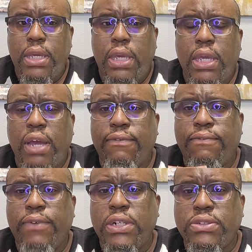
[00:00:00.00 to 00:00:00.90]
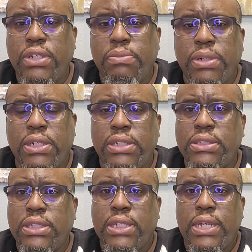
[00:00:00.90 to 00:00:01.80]
He got frustrated
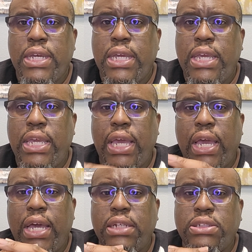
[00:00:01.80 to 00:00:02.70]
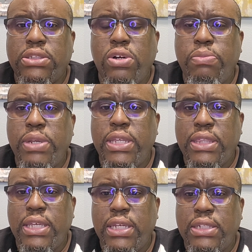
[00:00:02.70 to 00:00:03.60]
because he had so many
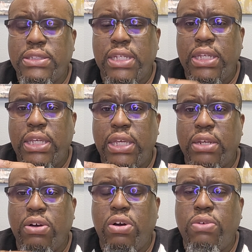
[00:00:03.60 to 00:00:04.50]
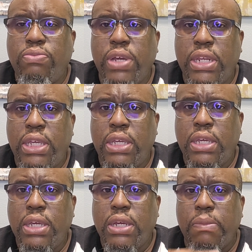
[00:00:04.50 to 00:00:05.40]
things that he had already
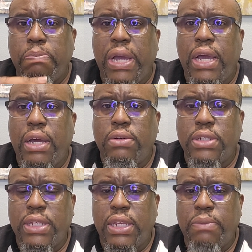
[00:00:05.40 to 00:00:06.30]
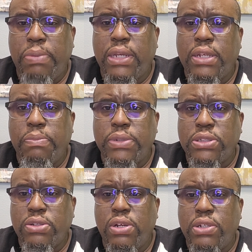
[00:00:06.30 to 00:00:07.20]
compiled and that he picked up and he
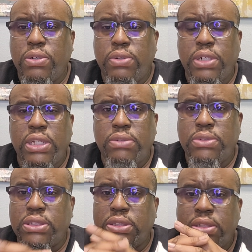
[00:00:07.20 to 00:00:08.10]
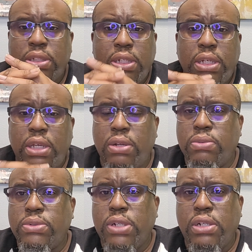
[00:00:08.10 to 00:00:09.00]
started doing, and he just,
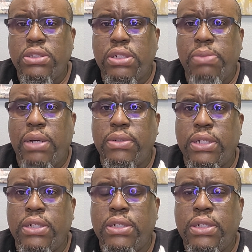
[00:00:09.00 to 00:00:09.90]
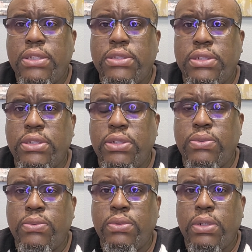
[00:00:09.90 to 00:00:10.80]
tossing them out there to
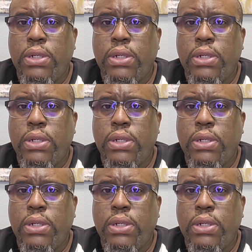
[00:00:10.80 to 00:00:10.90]
do.